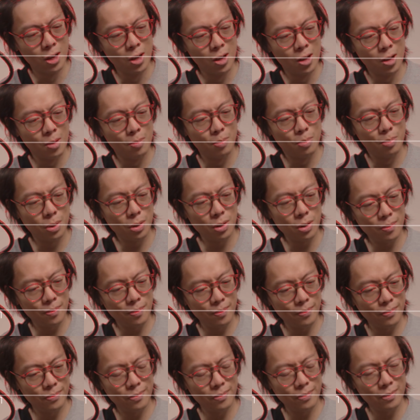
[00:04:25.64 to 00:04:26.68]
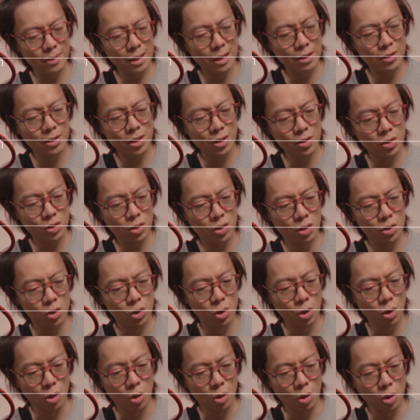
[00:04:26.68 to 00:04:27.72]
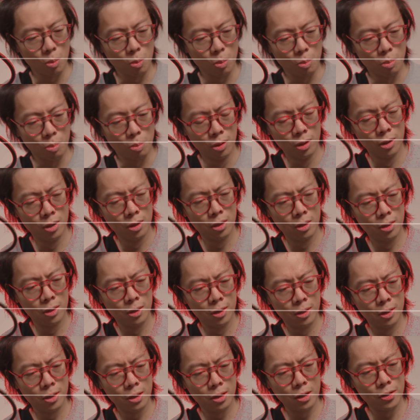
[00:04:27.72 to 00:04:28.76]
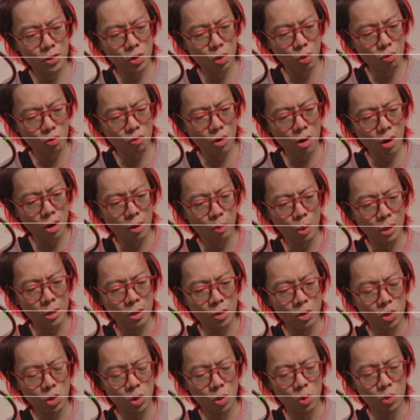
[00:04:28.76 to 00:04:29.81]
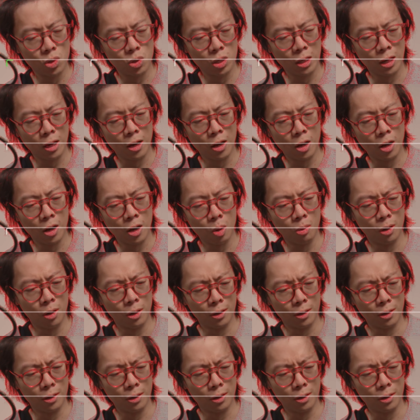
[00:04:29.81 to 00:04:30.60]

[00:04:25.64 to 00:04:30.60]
The AF is mainly useful for setting focus first before you hit record, not during.